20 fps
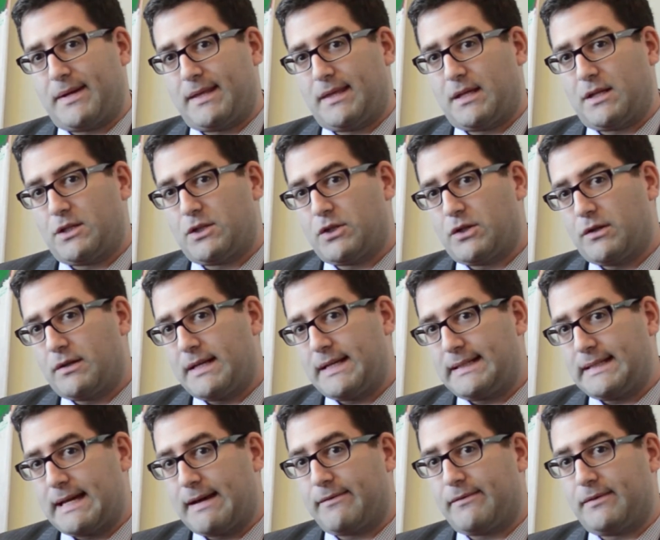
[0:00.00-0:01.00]
And the journey
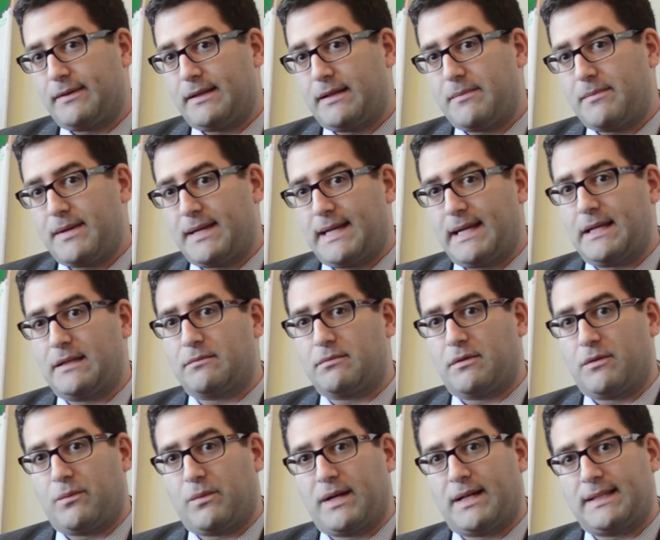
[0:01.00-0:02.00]
definitely begins
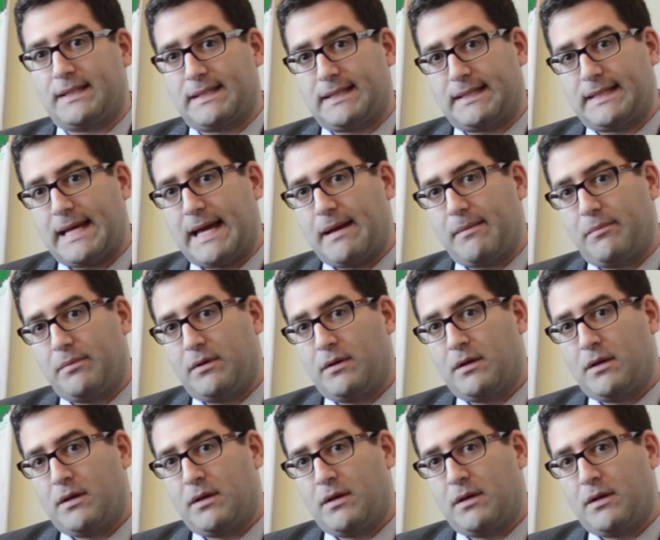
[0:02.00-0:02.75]
with one step.